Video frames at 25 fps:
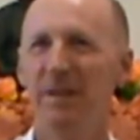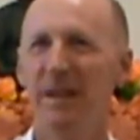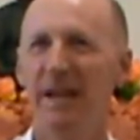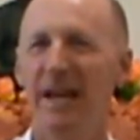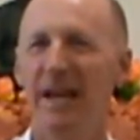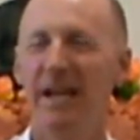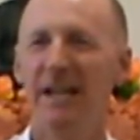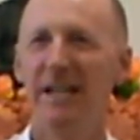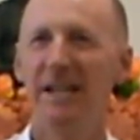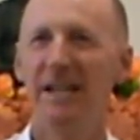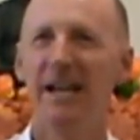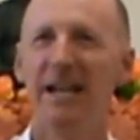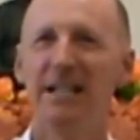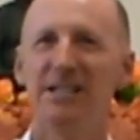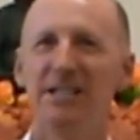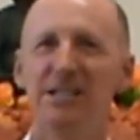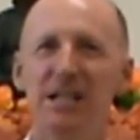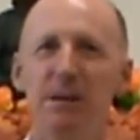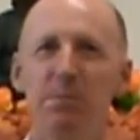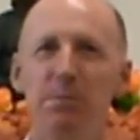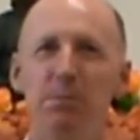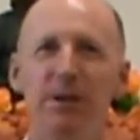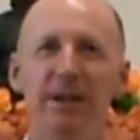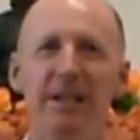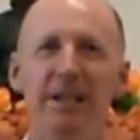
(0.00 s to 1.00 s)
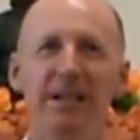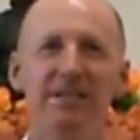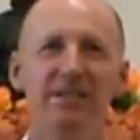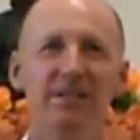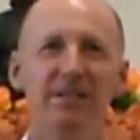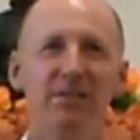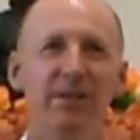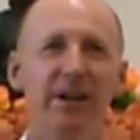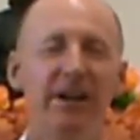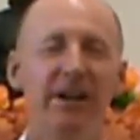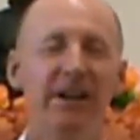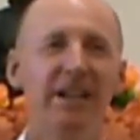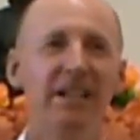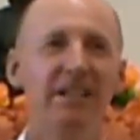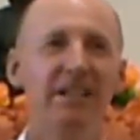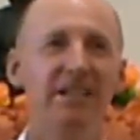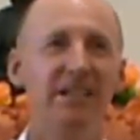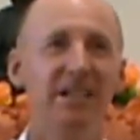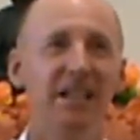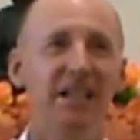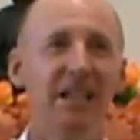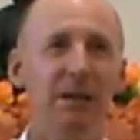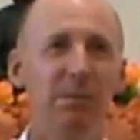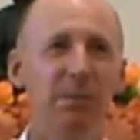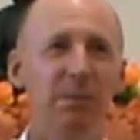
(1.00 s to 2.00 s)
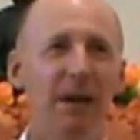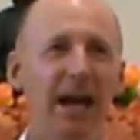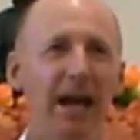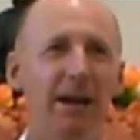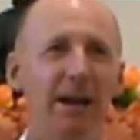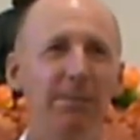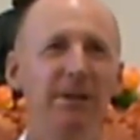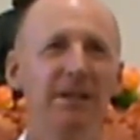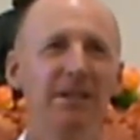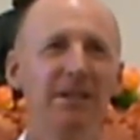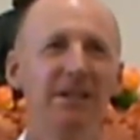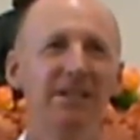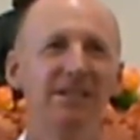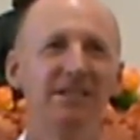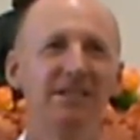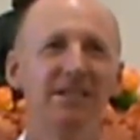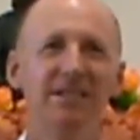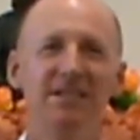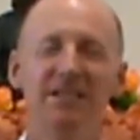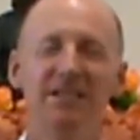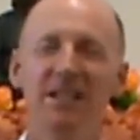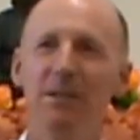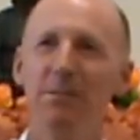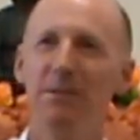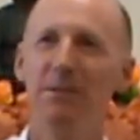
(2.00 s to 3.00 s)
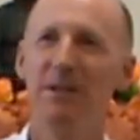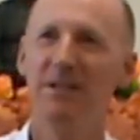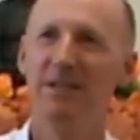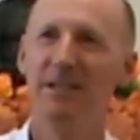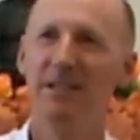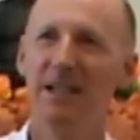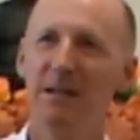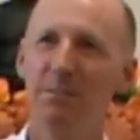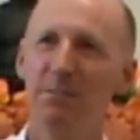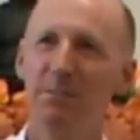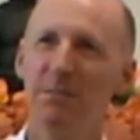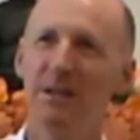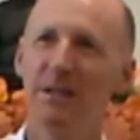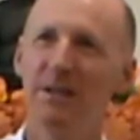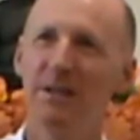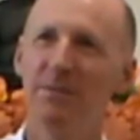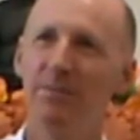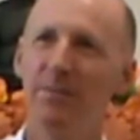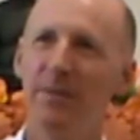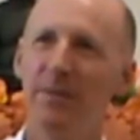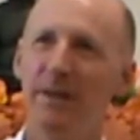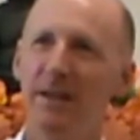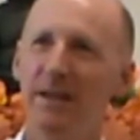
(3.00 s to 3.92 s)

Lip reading: And it actually brings a very deep happiness and deep contentment.